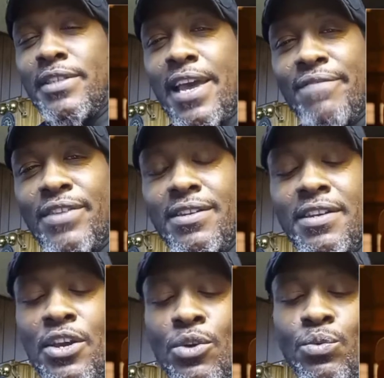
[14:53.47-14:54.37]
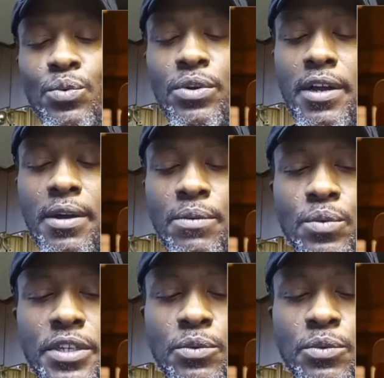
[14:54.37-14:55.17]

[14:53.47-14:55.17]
was having, of